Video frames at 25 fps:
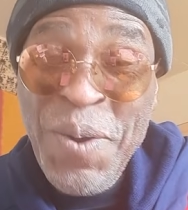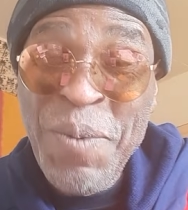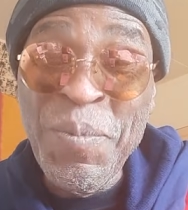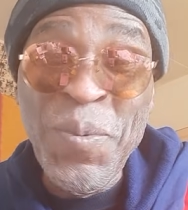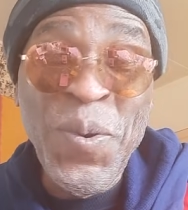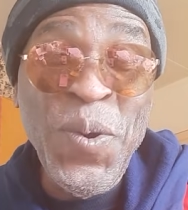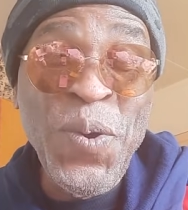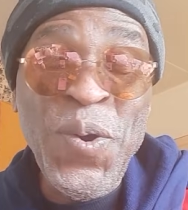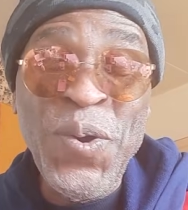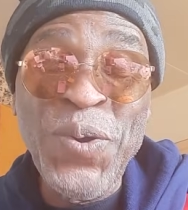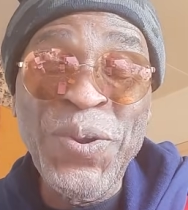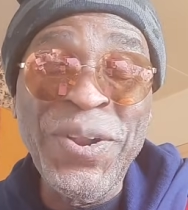
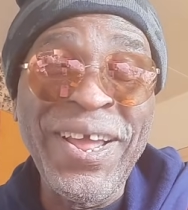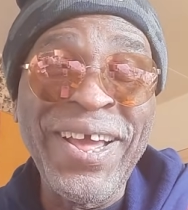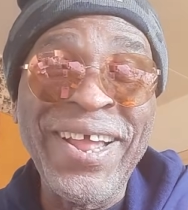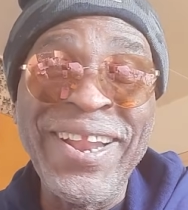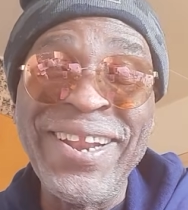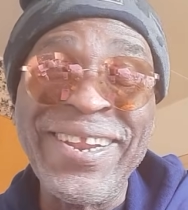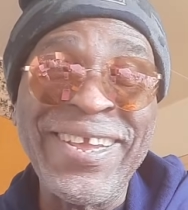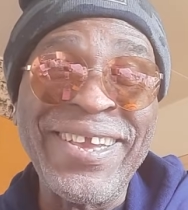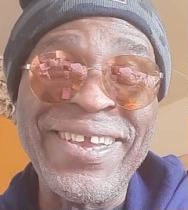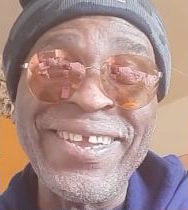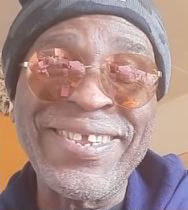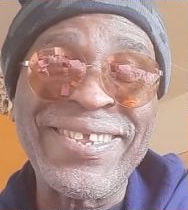Mona
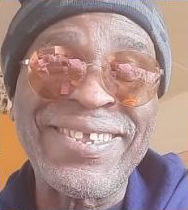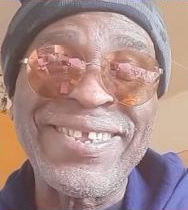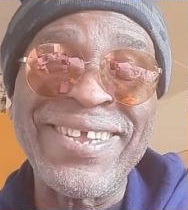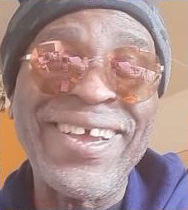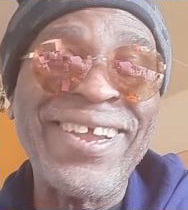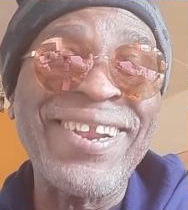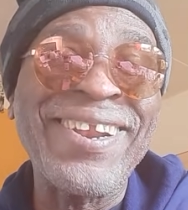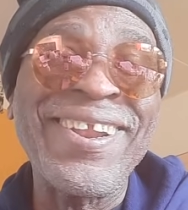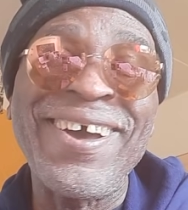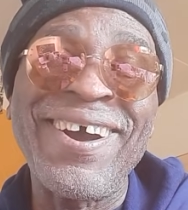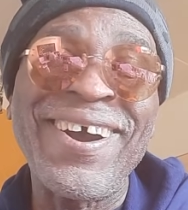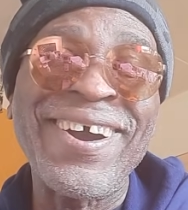
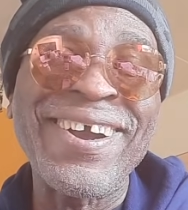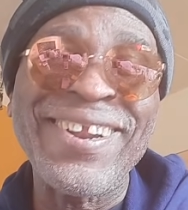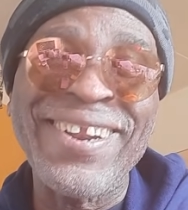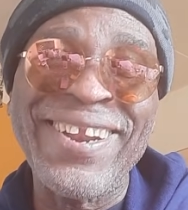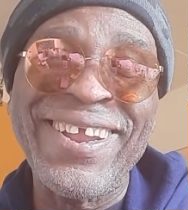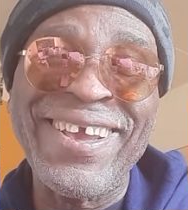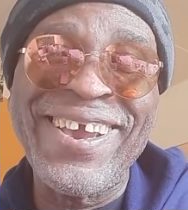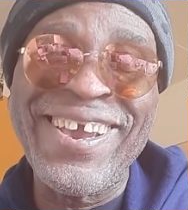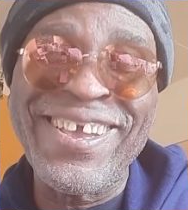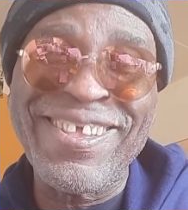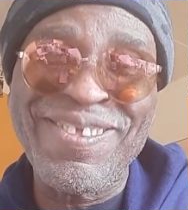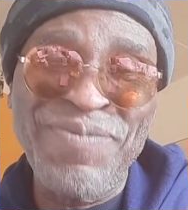Lisa, long
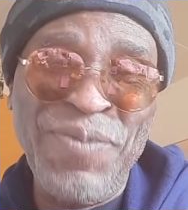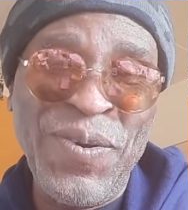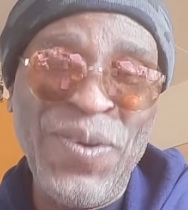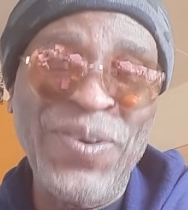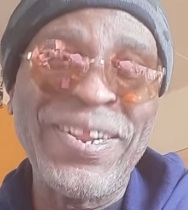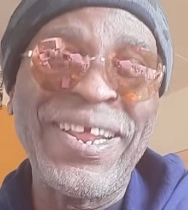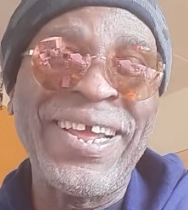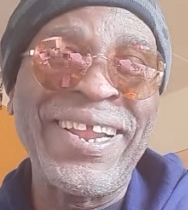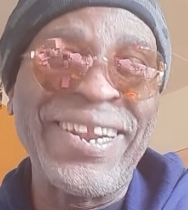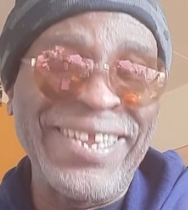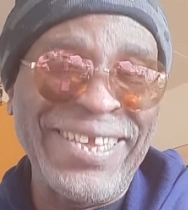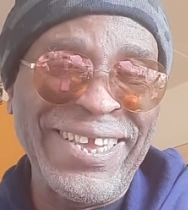leg,
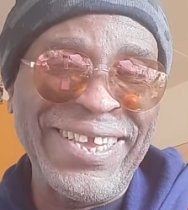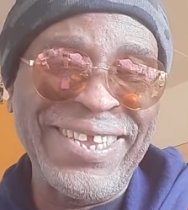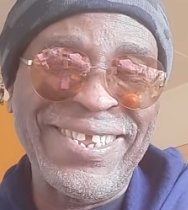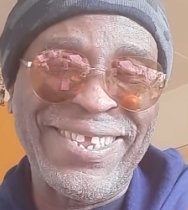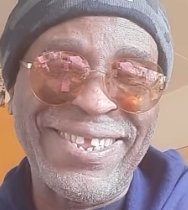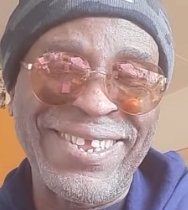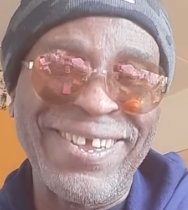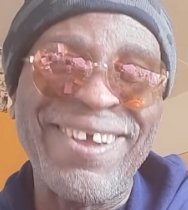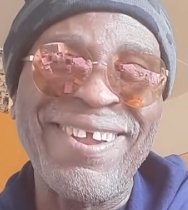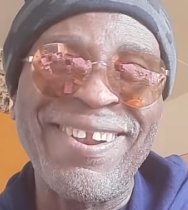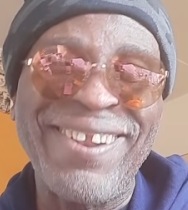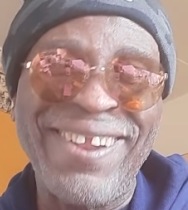Mona
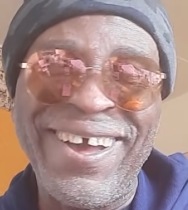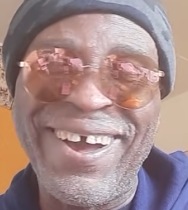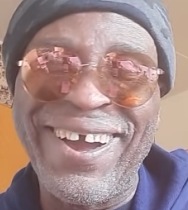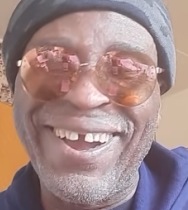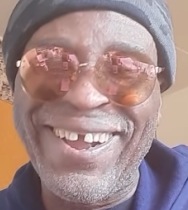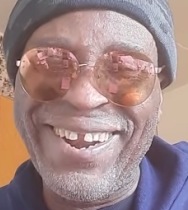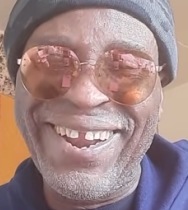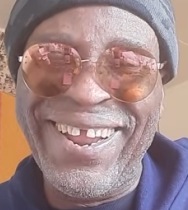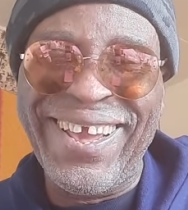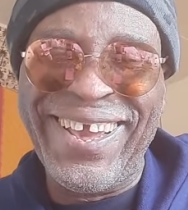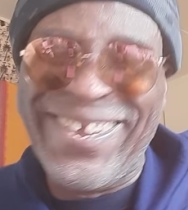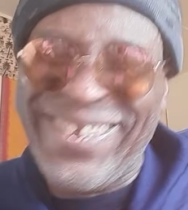Lisa,
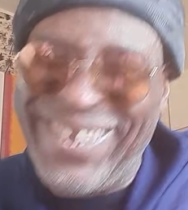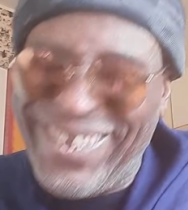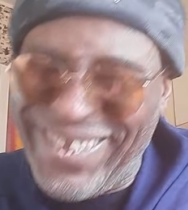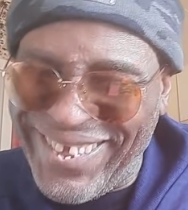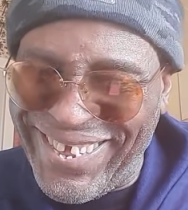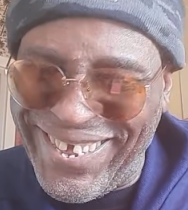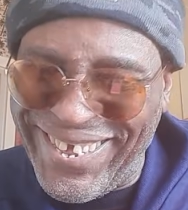long leg.